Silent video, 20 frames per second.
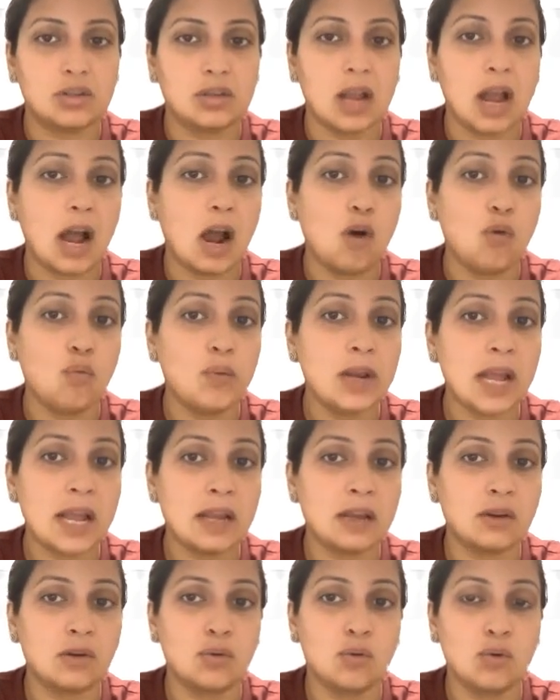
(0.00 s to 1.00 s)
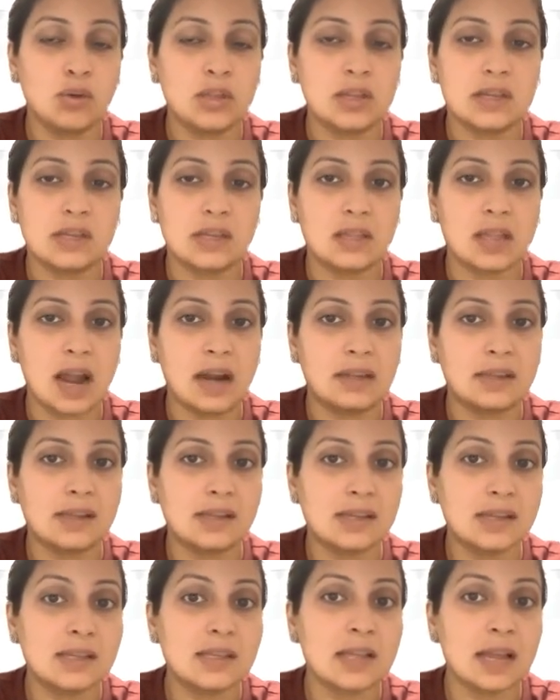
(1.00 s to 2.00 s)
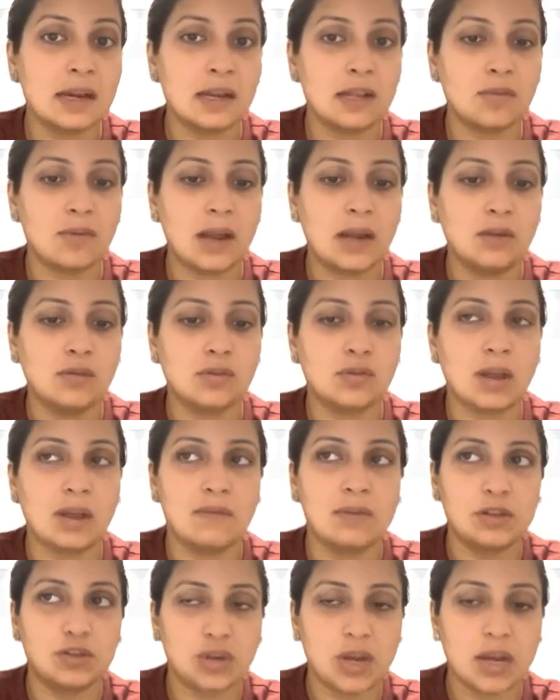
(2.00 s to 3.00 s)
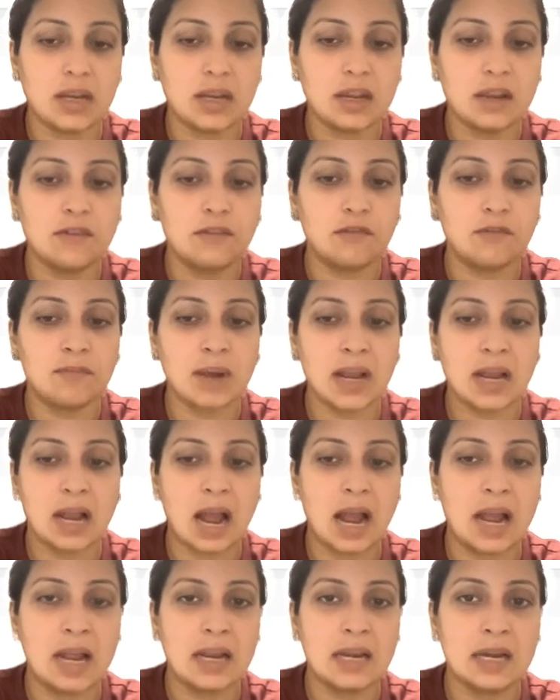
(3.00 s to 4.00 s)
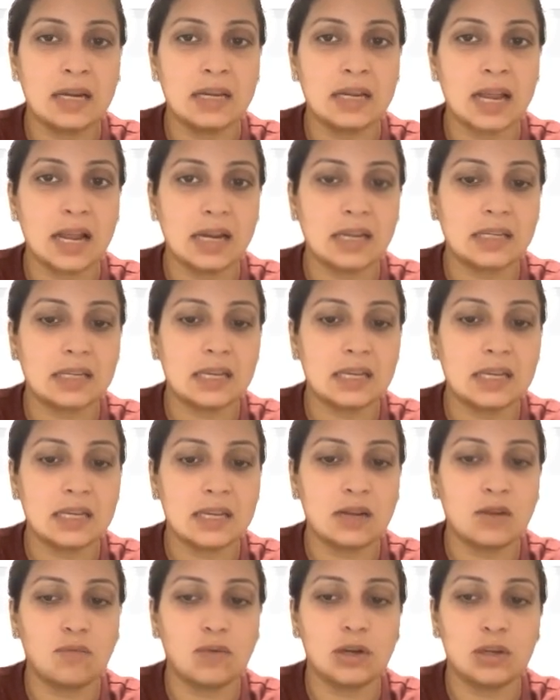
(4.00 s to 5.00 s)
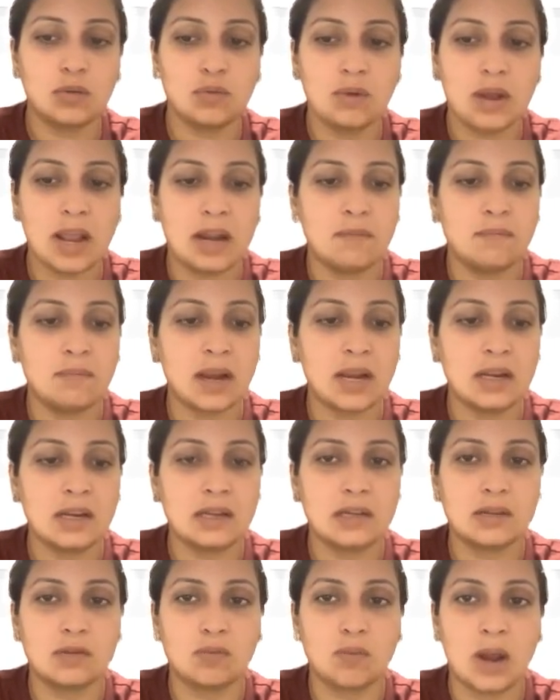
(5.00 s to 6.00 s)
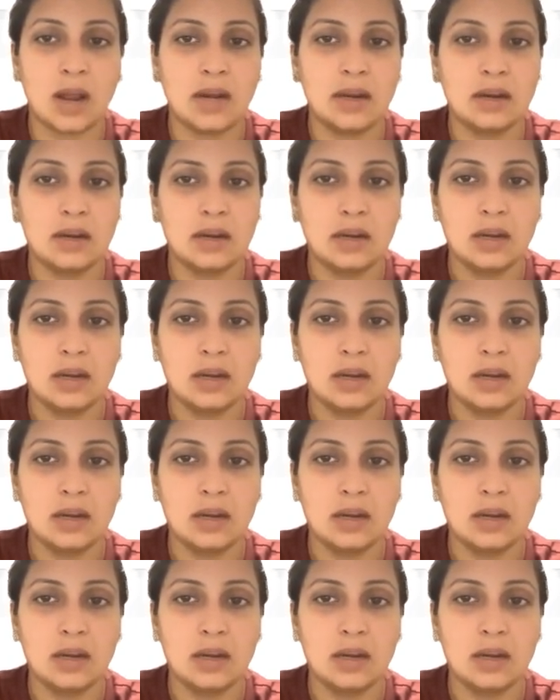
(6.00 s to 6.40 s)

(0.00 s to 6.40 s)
How will I know this that this is the nth value? So I will check if my I index is equal to n minus 1.